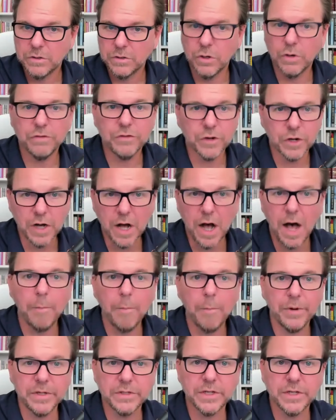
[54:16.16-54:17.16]
So if their
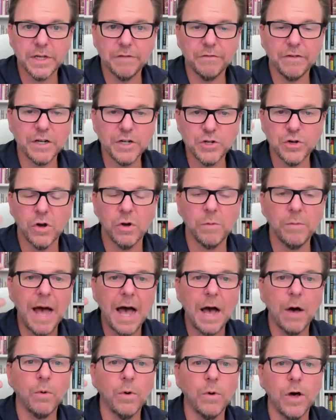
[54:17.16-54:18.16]
competency, if I show them
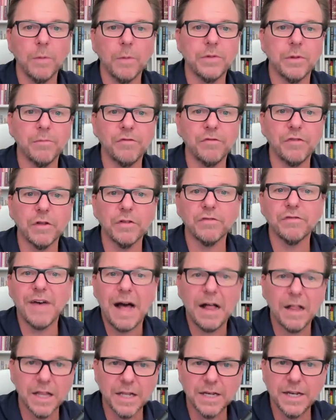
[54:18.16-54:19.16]
how it will help them feel
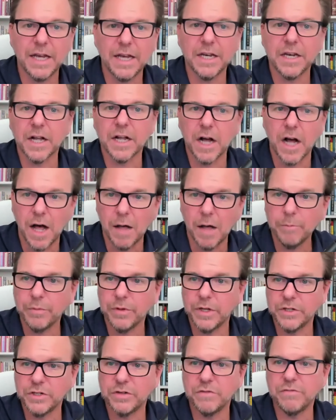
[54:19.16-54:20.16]
validated,
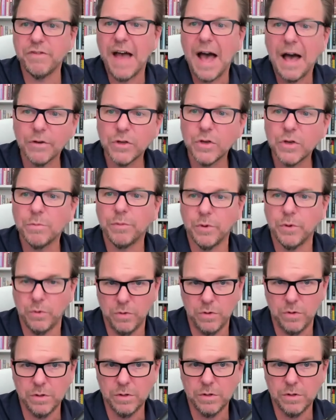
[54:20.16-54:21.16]
accomplished,
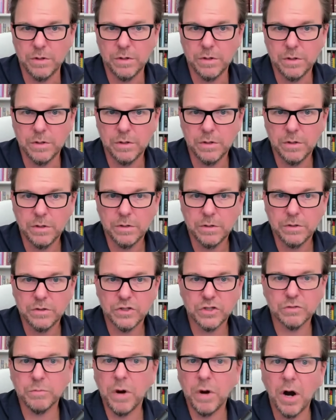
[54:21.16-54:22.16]
valuable,
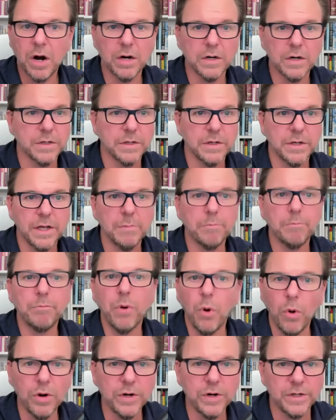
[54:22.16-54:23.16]
smart,
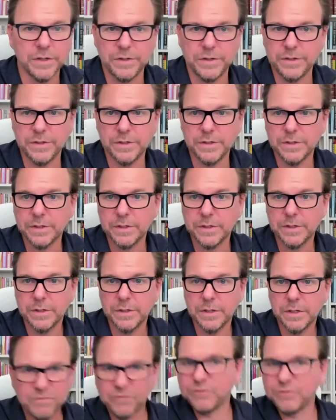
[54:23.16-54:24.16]
important,
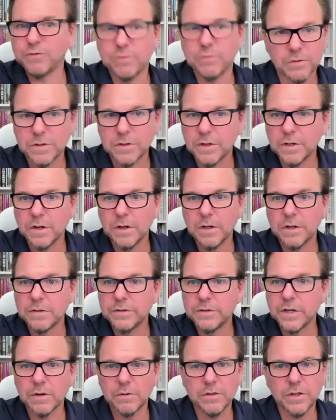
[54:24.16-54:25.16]

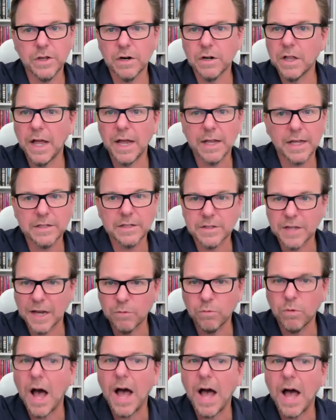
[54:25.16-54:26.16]
they're like, it's
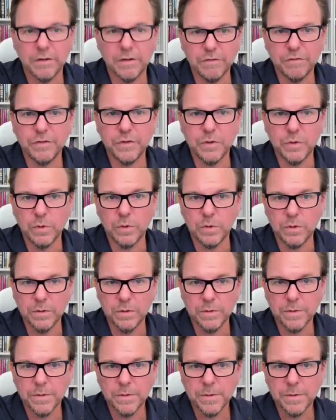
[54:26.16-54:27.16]
like rocket fuel.